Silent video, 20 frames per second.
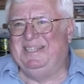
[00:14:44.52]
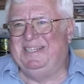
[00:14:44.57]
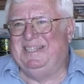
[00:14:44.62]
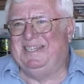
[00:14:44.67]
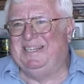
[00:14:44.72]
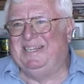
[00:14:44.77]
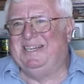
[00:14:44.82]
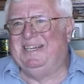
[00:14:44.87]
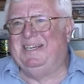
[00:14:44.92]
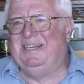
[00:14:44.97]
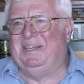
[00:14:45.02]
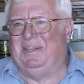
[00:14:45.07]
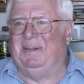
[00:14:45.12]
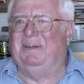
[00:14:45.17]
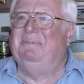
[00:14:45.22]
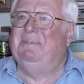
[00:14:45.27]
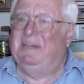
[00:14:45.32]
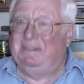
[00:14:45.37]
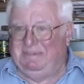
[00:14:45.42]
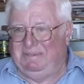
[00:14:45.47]
Wow!
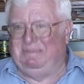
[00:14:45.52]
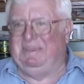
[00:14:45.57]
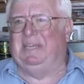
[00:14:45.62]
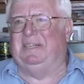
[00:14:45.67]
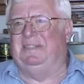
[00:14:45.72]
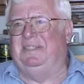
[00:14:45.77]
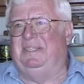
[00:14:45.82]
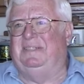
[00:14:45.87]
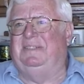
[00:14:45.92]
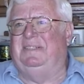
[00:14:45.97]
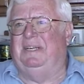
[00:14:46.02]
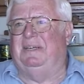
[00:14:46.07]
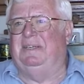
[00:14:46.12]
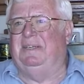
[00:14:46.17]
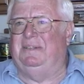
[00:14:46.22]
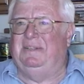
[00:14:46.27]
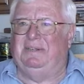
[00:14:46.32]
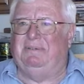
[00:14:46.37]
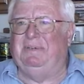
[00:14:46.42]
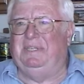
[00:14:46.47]
you know, well, because
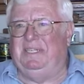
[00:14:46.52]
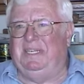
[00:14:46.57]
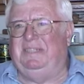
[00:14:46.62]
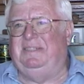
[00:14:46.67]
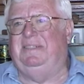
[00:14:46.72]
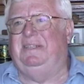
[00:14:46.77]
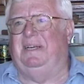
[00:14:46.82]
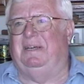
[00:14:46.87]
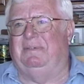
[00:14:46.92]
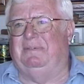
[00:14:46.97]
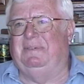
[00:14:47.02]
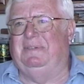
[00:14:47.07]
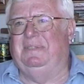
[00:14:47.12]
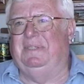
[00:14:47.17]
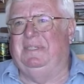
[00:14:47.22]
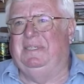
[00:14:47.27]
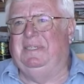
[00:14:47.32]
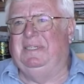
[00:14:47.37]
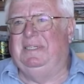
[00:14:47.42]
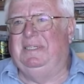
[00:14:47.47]
it's you know we did
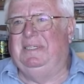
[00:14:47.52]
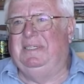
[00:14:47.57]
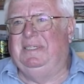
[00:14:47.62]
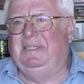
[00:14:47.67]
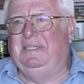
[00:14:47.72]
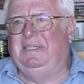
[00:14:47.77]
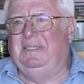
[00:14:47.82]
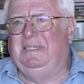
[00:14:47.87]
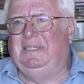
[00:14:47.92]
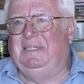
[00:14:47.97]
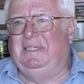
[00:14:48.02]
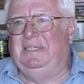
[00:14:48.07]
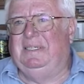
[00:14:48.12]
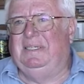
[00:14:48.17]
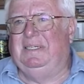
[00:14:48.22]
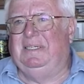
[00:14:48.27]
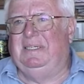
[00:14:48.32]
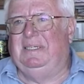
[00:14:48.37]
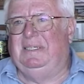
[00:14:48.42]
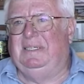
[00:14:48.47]
stuff. It was a
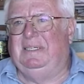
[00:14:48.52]
special,